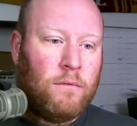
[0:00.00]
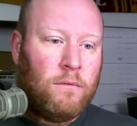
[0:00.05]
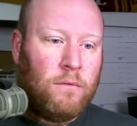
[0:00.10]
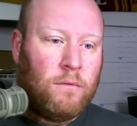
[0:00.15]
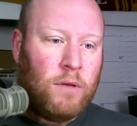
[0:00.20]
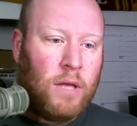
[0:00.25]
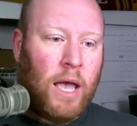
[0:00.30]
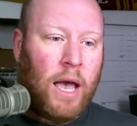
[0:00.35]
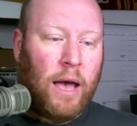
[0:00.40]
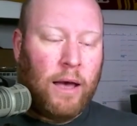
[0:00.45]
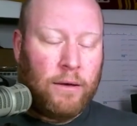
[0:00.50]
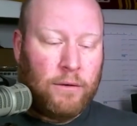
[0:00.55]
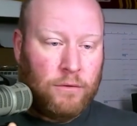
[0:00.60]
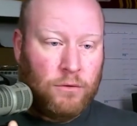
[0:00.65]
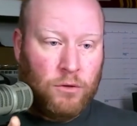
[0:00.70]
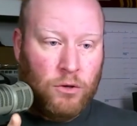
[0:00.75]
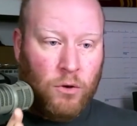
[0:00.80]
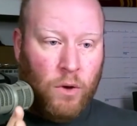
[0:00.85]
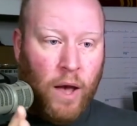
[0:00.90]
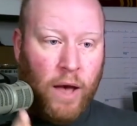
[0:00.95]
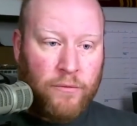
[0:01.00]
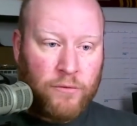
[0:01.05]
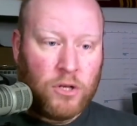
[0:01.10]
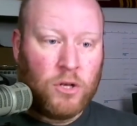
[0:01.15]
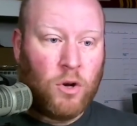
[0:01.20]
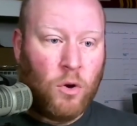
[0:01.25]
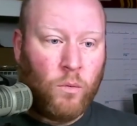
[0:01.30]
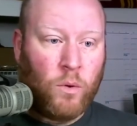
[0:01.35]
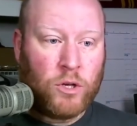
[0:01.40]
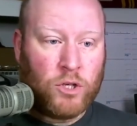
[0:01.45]
yeah, you have to
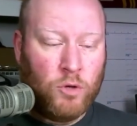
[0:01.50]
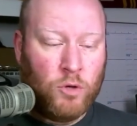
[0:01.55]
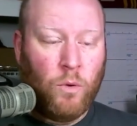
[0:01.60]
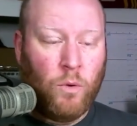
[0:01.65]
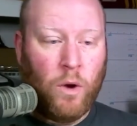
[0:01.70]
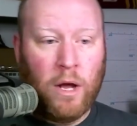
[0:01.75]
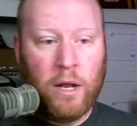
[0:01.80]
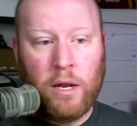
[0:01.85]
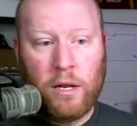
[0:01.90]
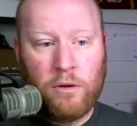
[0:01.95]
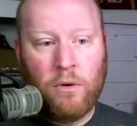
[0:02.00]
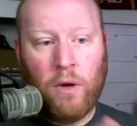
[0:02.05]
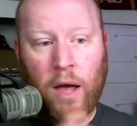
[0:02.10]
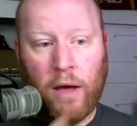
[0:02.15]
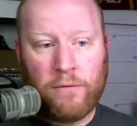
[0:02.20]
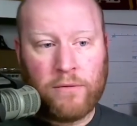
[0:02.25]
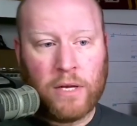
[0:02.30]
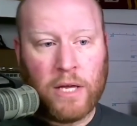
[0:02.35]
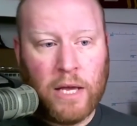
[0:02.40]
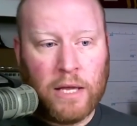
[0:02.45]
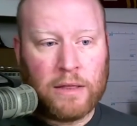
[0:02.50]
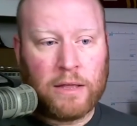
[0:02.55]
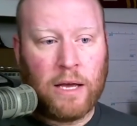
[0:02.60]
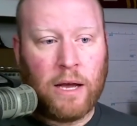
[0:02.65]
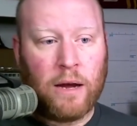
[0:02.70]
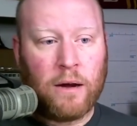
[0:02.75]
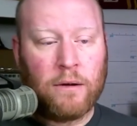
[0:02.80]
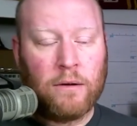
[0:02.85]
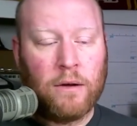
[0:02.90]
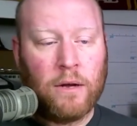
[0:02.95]
know what you want and you have to get
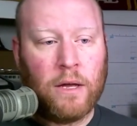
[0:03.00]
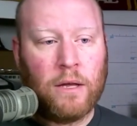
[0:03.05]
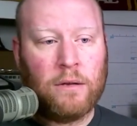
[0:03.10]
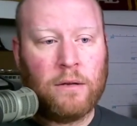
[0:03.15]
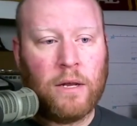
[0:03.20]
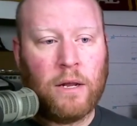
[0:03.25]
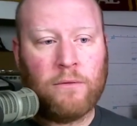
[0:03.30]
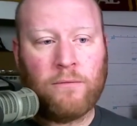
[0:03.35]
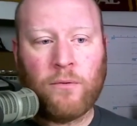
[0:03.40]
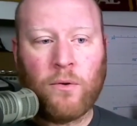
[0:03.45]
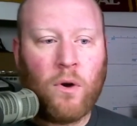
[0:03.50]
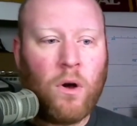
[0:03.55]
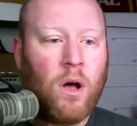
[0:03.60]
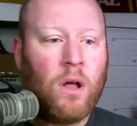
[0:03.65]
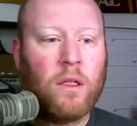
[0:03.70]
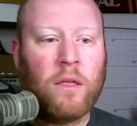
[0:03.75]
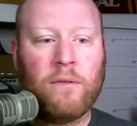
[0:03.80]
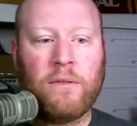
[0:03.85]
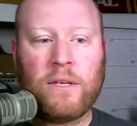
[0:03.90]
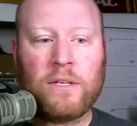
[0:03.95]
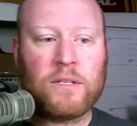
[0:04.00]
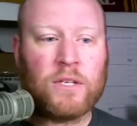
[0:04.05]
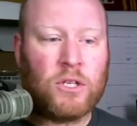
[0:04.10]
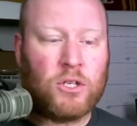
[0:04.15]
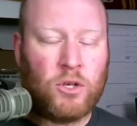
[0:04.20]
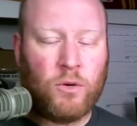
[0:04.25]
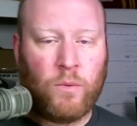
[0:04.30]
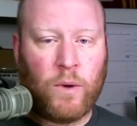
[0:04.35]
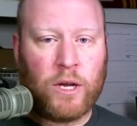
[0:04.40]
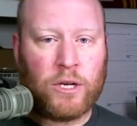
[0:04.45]
there. And for all of these
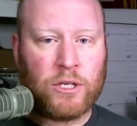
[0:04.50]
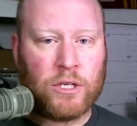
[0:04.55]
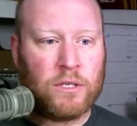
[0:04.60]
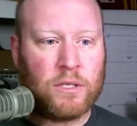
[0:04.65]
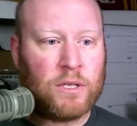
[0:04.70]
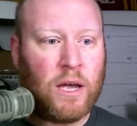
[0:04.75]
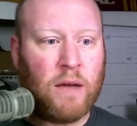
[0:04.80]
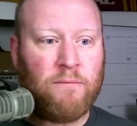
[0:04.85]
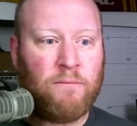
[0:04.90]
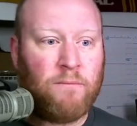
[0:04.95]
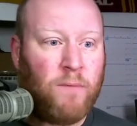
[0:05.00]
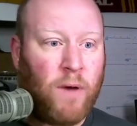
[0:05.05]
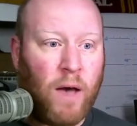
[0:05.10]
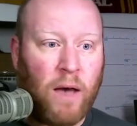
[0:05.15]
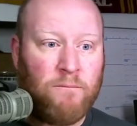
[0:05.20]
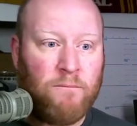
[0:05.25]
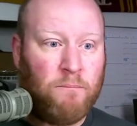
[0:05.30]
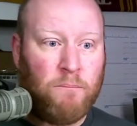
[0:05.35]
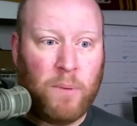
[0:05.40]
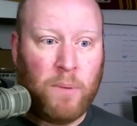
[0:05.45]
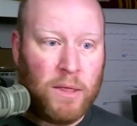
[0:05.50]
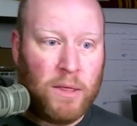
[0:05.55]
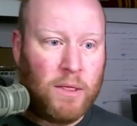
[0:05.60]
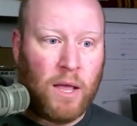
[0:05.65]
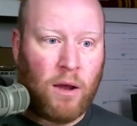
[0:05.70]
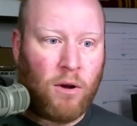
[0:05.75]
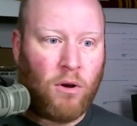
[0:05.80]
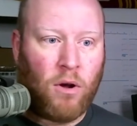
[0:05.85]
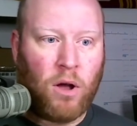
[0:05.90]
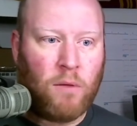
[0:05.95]
situations, I've been
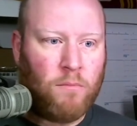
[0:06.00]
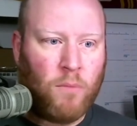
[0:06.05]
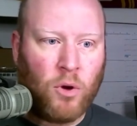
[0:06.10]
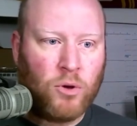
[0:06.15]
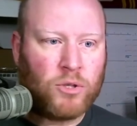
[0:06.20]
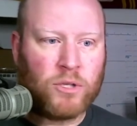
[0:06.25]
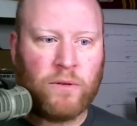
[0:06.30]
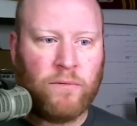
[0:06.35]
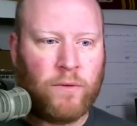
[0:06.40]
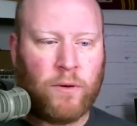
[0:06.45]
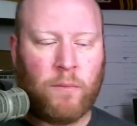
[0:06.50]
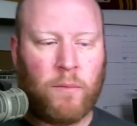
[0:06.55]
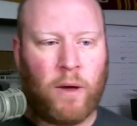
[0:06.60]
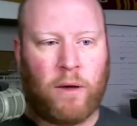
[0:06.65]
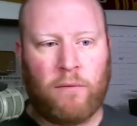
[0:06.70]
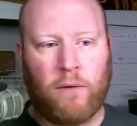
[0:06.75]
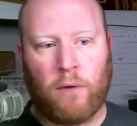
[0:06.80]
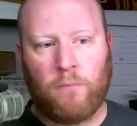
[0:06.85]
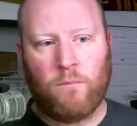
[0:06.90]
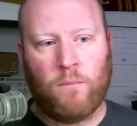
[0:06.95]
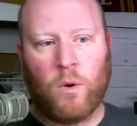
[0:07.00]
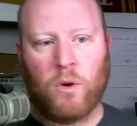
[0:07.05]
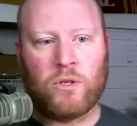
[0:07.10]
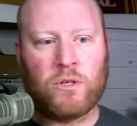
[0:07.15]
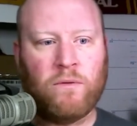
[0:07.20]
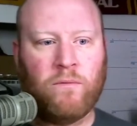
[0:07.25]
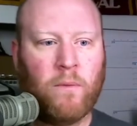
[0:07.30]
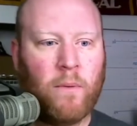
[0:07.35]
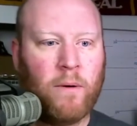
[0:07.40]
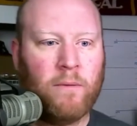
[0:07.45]
there on most of them.
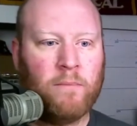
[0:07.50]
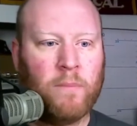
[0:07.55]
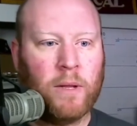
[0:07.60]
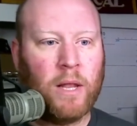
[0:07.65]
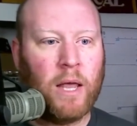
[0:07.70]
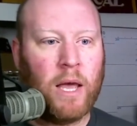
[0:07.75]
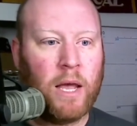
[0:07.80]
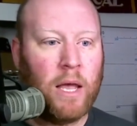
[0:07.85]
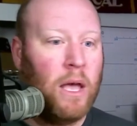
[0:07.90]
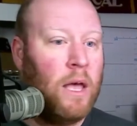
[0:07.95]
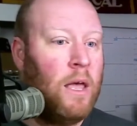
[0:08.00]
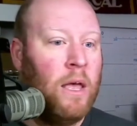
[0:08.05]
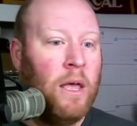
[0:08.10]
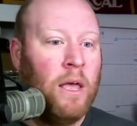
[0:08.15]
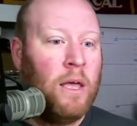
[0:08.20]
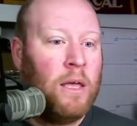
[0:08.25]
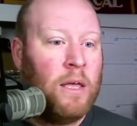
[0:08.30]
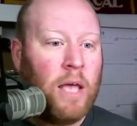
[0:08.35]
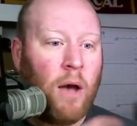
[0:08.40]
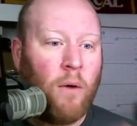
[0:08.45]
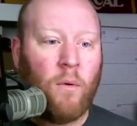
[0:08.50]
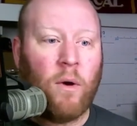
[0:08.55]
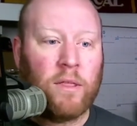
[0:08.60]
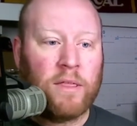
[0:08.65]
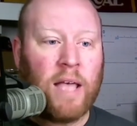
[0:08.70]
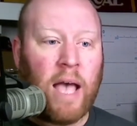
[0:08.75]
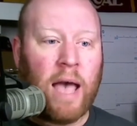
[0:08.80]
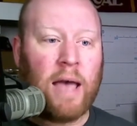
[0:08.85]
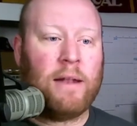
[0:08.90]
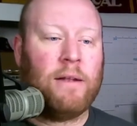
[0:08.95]
I've been like, yeah, I want
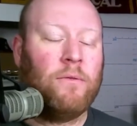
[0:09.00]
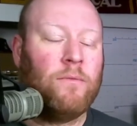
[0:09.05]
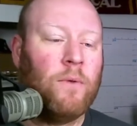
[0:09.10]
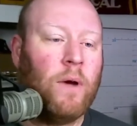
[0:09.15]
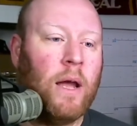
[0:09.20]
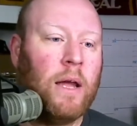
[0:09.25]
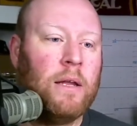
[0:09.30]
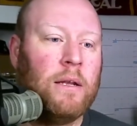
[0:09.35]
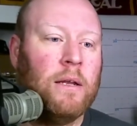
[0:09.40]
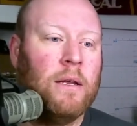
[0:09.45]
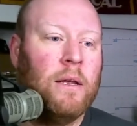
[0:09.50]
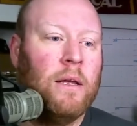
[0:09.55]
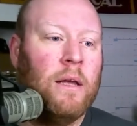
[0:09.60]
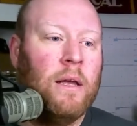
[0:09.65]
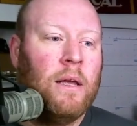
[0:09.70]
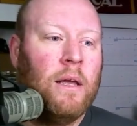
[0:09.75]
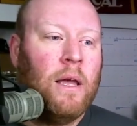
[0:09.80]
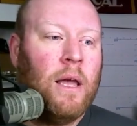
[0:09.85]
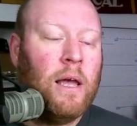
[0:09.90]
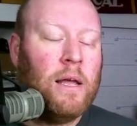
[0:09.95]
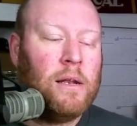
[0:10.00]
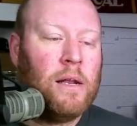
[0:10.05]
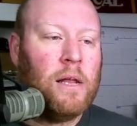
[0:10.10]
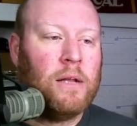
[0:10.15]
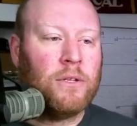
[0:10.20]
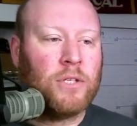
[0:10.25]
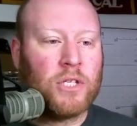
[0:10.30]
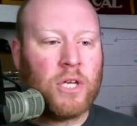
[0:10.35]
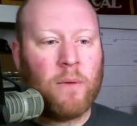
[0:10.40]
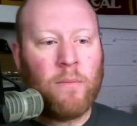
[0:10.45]
that, right?
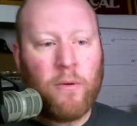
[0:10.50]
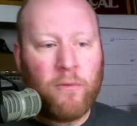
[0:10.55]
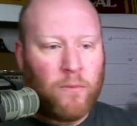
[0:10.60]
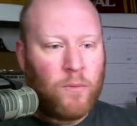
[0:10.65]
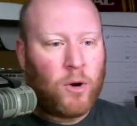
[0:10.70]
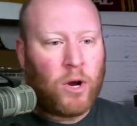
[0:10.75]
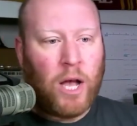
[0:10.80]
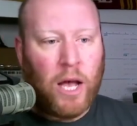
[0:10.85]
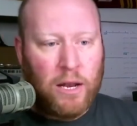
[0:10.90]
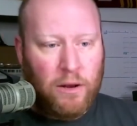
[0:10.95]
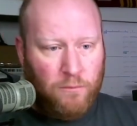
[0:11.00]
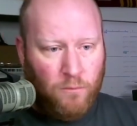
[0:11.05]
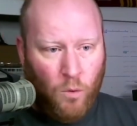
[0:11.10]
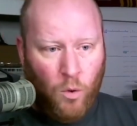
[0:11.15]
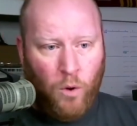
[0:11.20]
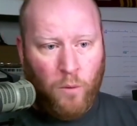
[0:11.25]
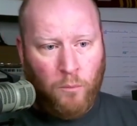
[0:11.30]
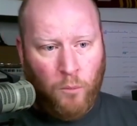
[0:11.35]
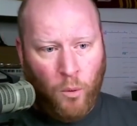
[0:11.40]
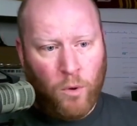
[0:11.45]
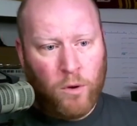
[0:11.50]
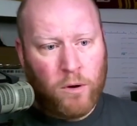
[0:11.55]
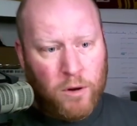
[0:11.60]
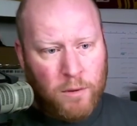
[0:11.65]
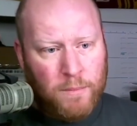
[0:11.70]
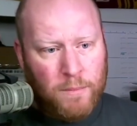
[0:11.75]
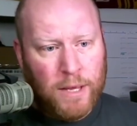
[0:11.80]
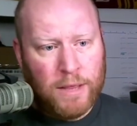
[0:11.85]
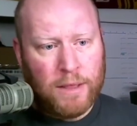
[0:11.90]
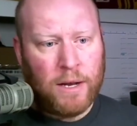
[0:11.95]
And some of them are kind of more important to
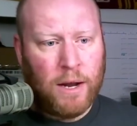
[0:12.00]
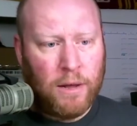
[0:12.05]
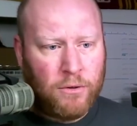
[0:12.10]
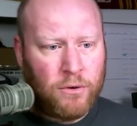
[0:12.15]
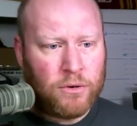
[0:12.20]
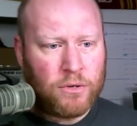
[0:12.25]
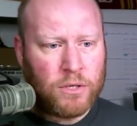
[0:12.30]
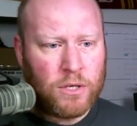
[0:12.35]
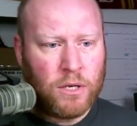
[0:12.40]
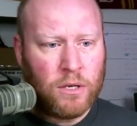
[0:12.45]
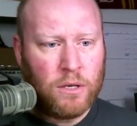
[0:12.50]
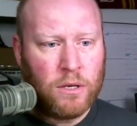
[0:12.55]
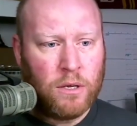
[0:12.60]
me than others,